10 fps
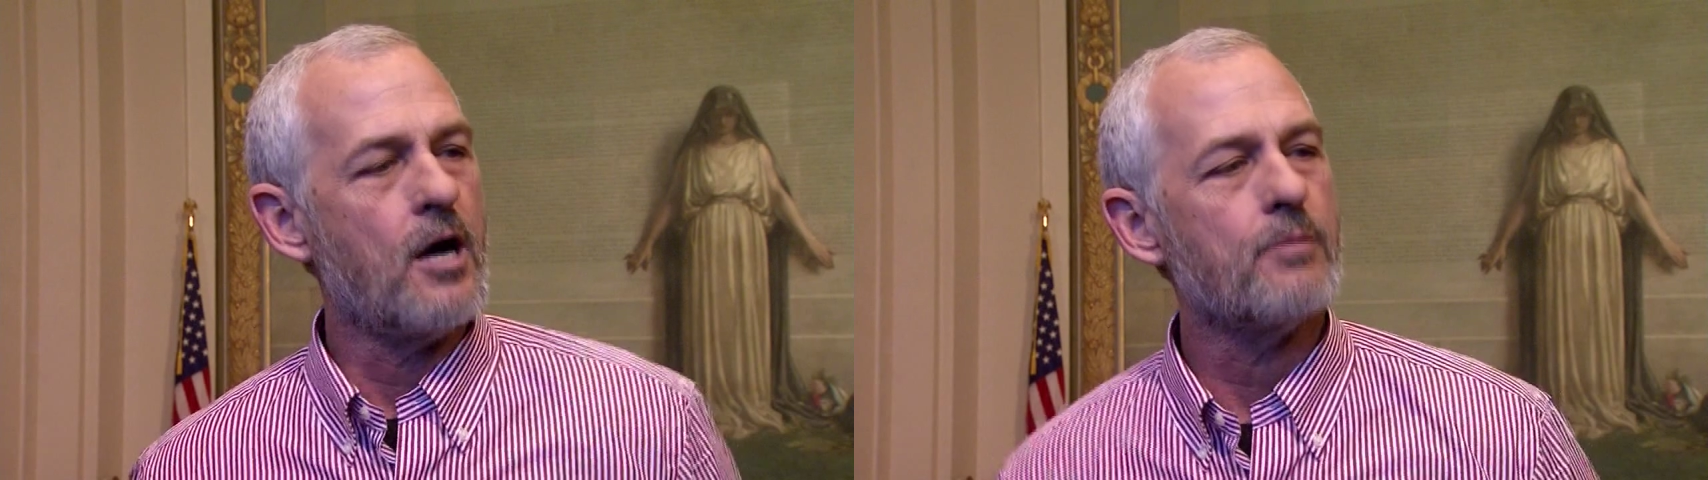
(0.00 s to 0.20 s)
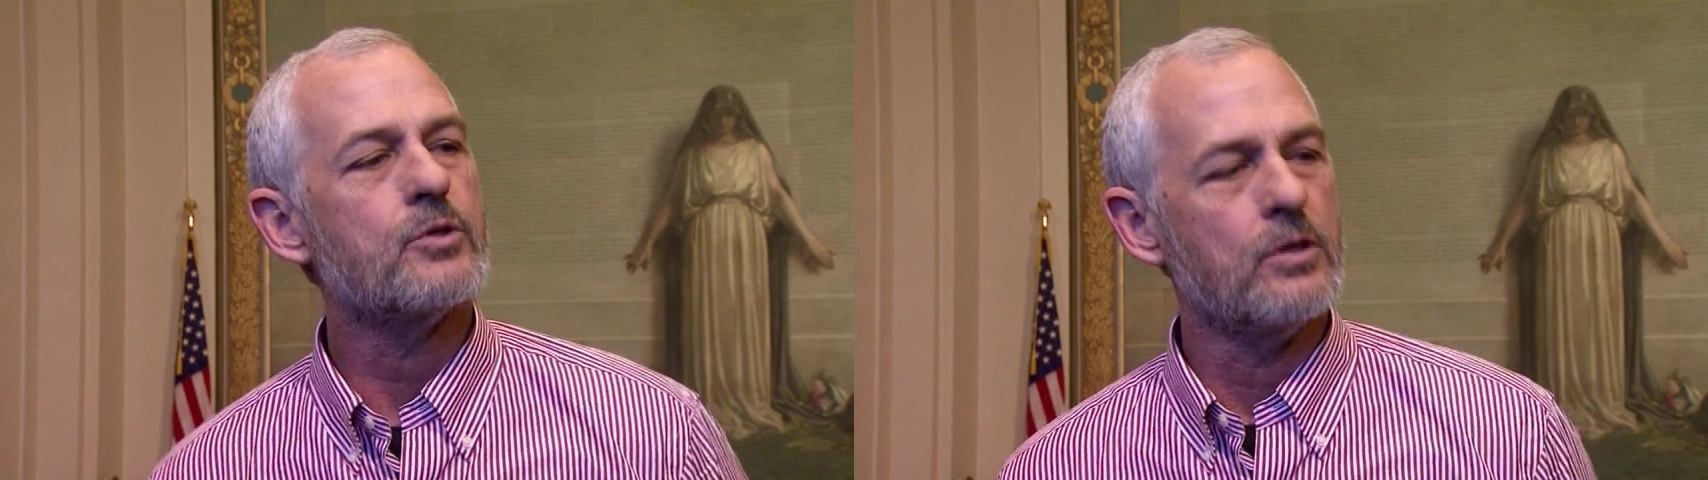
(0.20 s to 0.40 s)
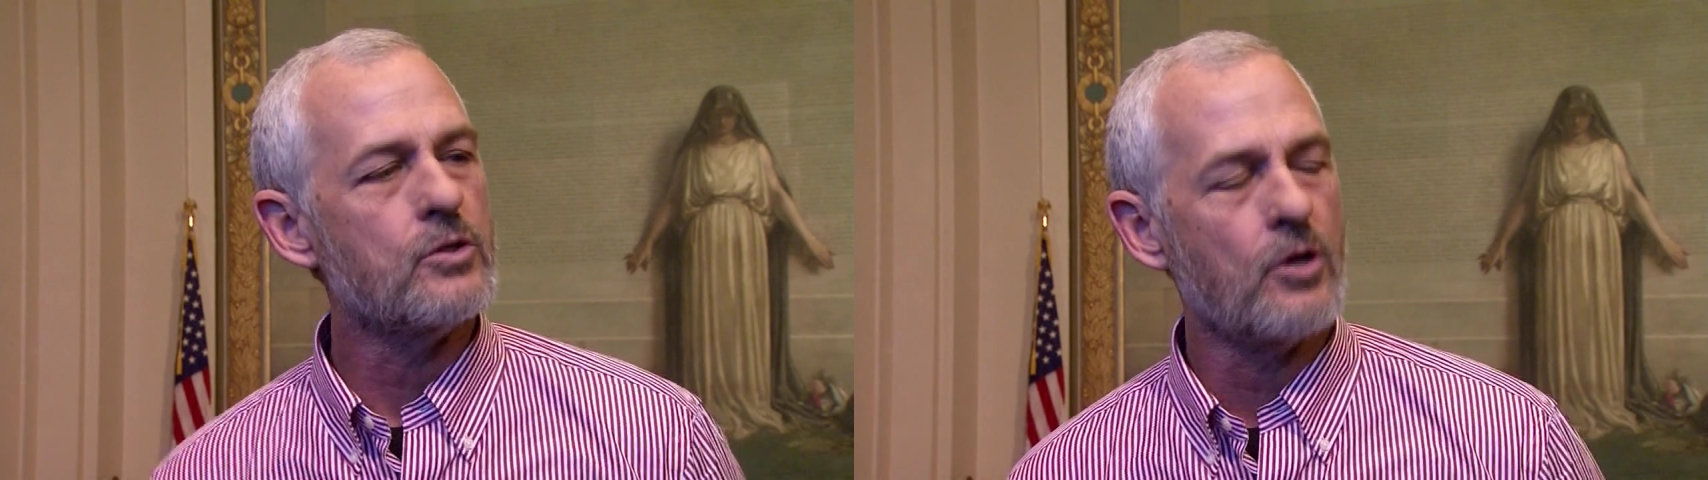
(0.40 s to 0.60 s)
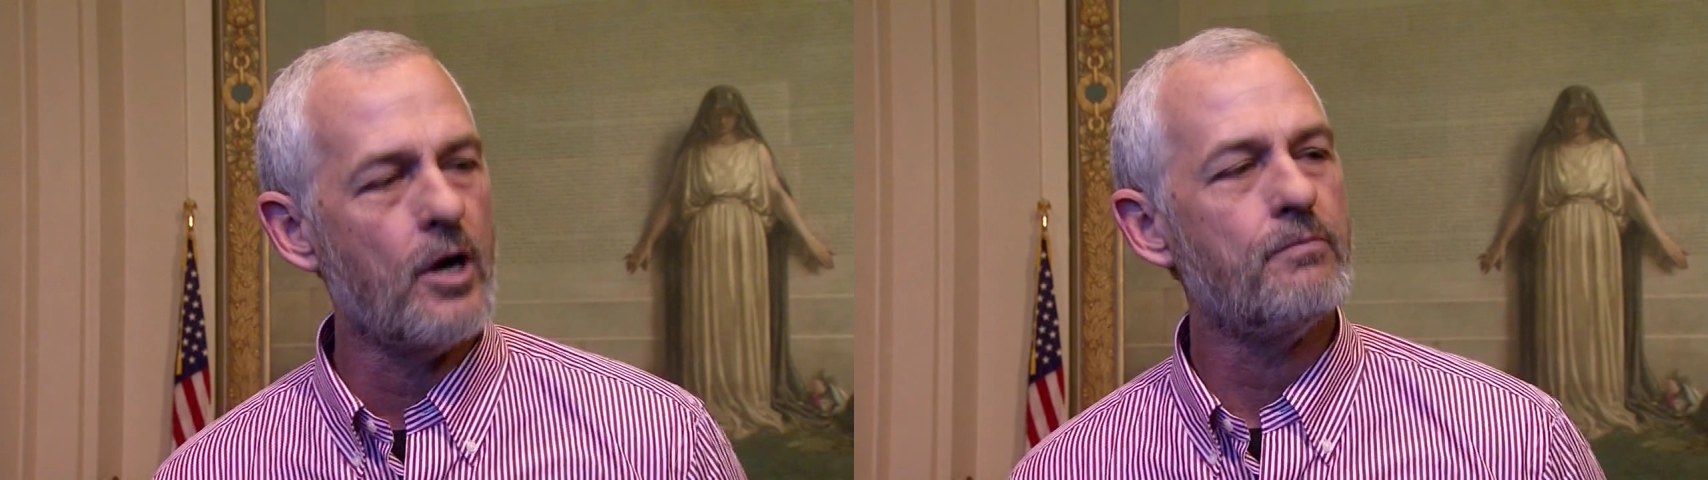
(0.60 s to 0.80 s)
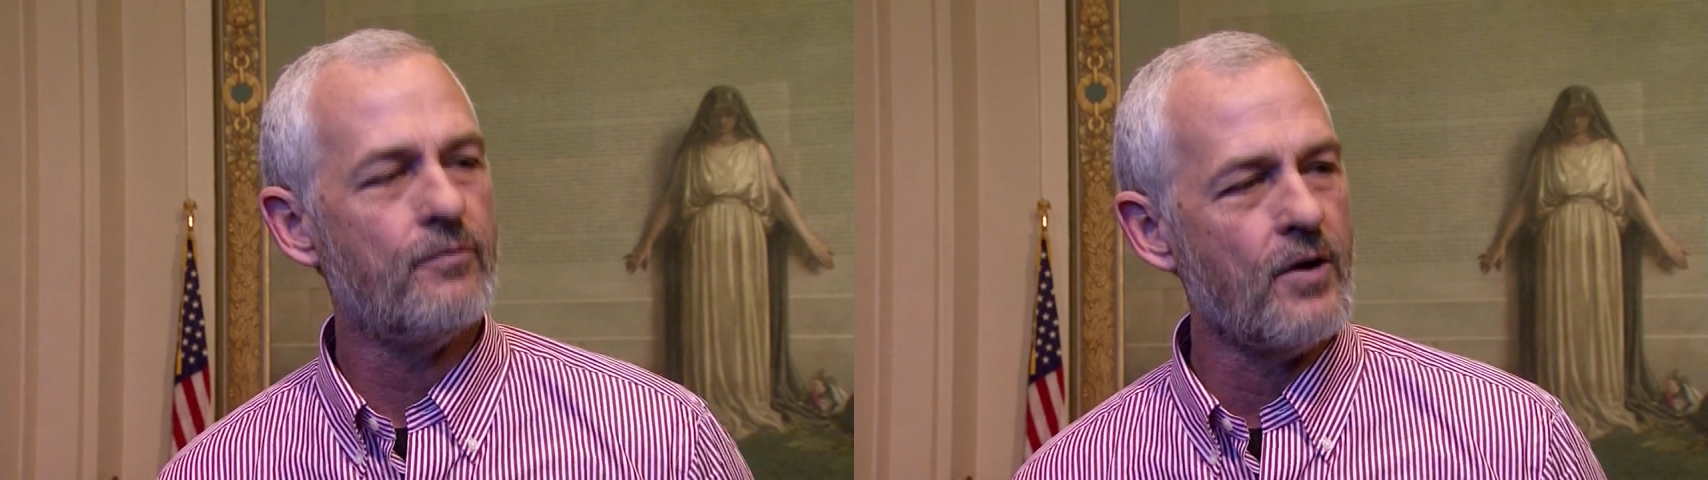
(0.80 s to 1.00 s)
options. So
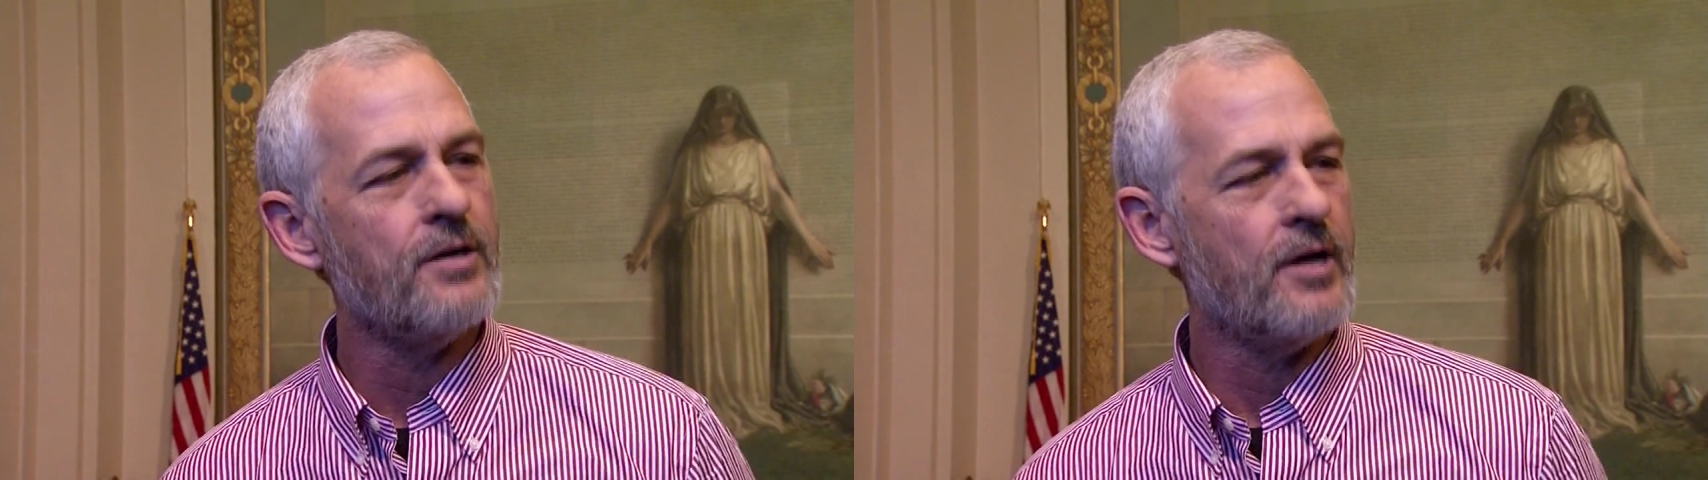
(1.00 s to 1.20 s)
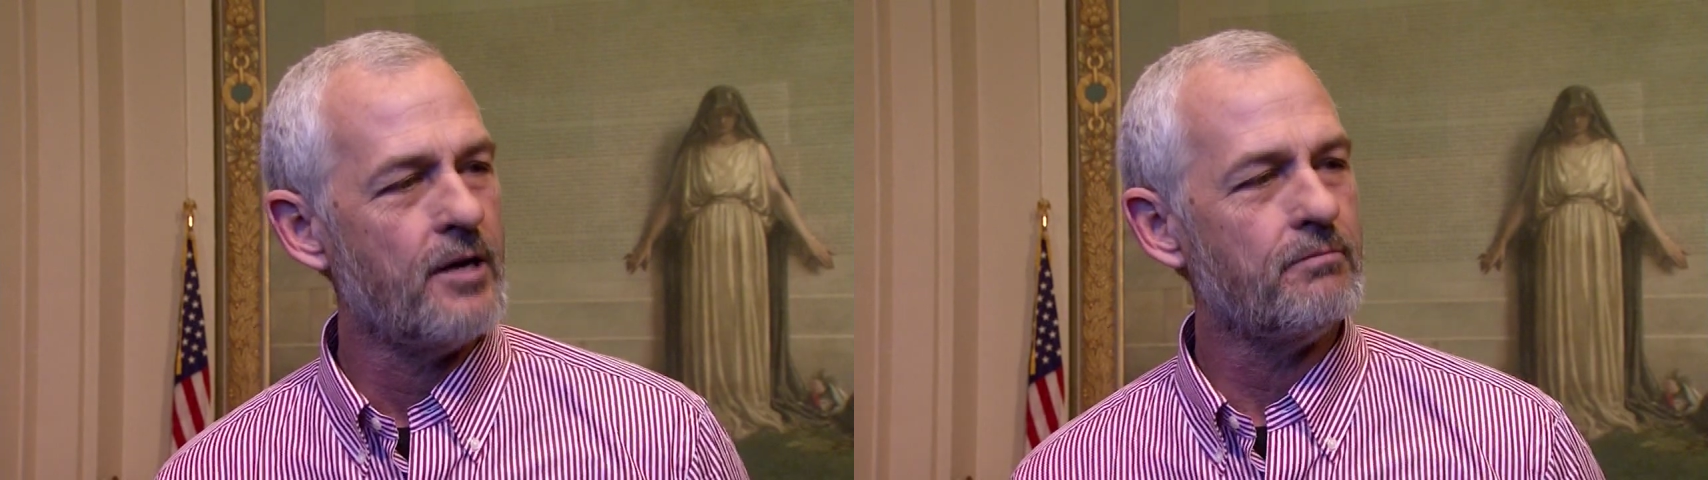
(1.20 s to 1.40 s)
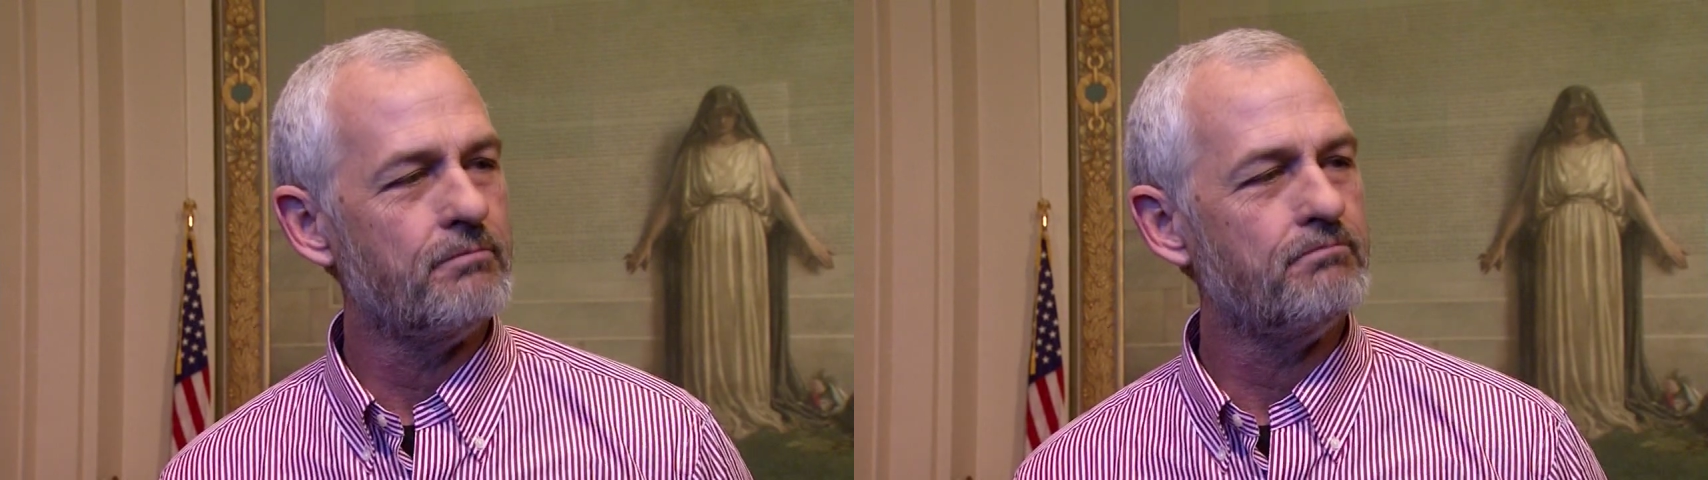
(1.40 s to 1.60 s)
I find that